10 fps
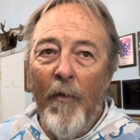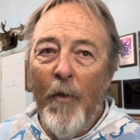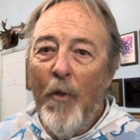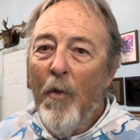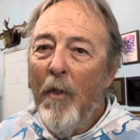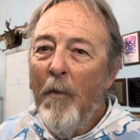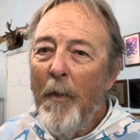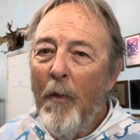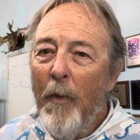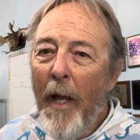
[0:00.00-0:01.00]
Threw a little bit
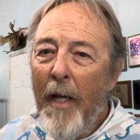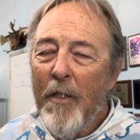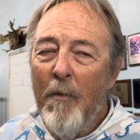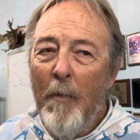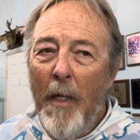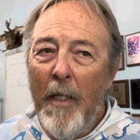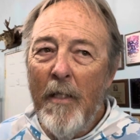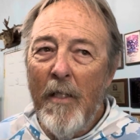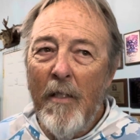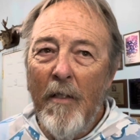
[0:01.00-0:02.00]
of reaction
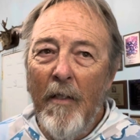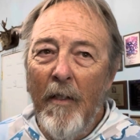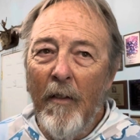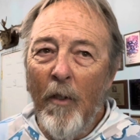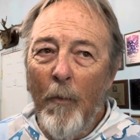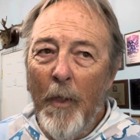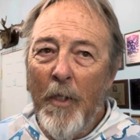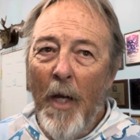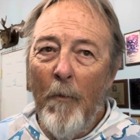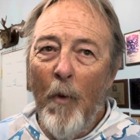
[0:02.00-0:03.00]
baits, a little bit of
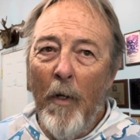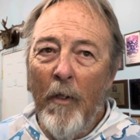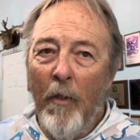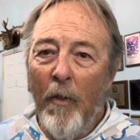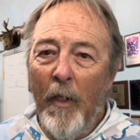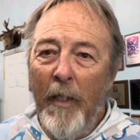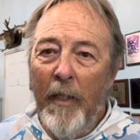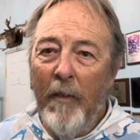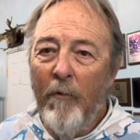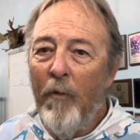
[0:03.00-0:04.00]
topwater
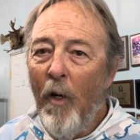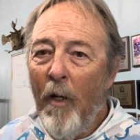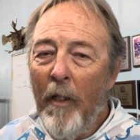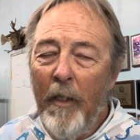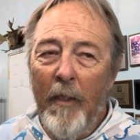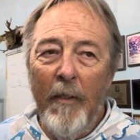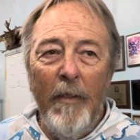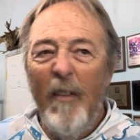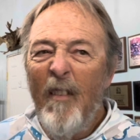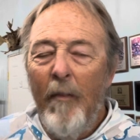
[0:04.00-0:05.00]
early, frog,
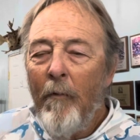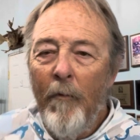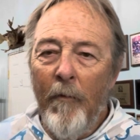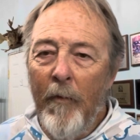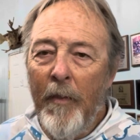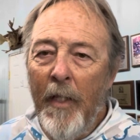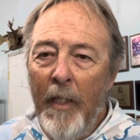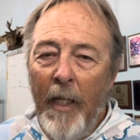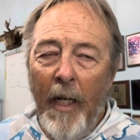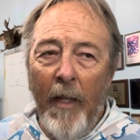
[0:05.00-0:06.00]
didn't
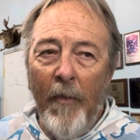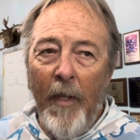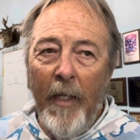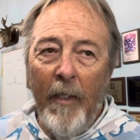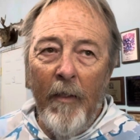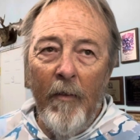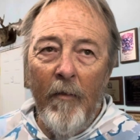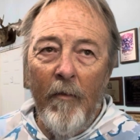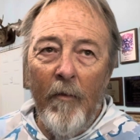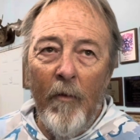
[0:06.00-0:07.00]
get anything,
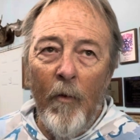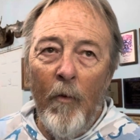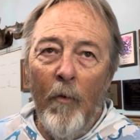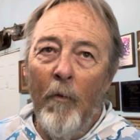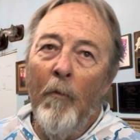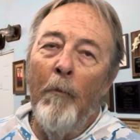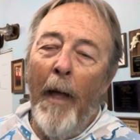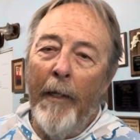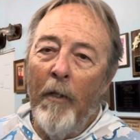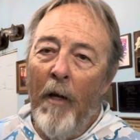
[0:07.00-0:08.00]

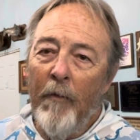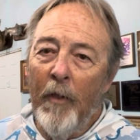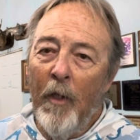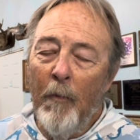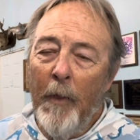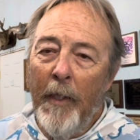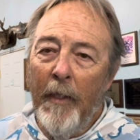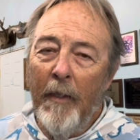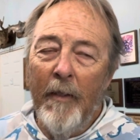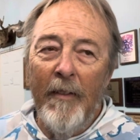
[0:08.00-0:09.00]
backed off a little bit,
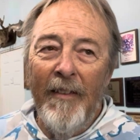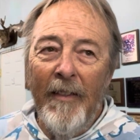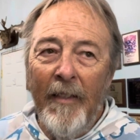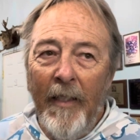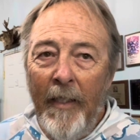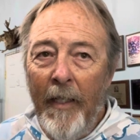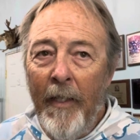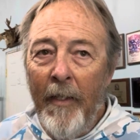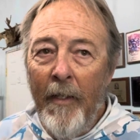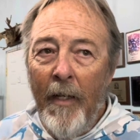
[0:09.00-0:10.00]

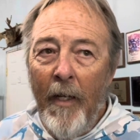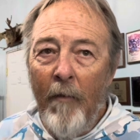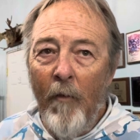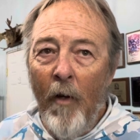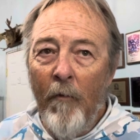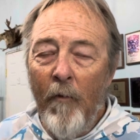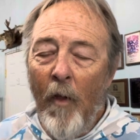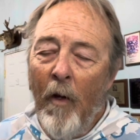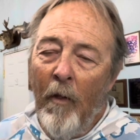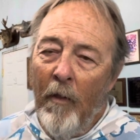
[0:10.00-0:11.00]
and
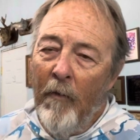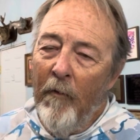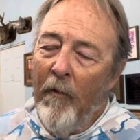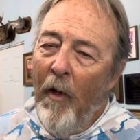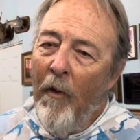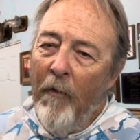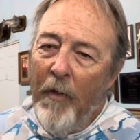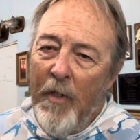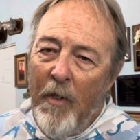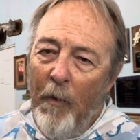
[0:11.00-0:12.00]
all the
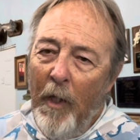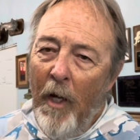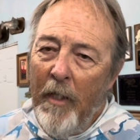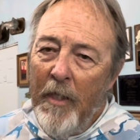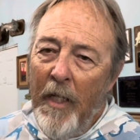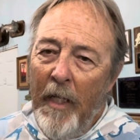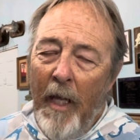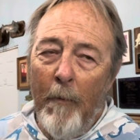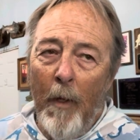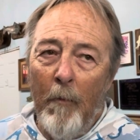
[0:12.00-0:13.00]
fish that we caught today
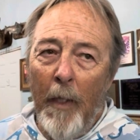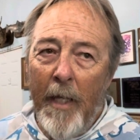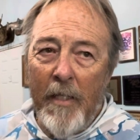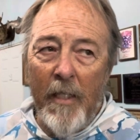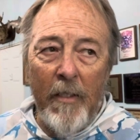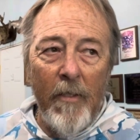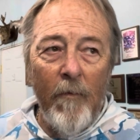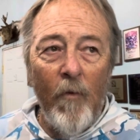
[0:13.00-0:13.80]
came on plastics.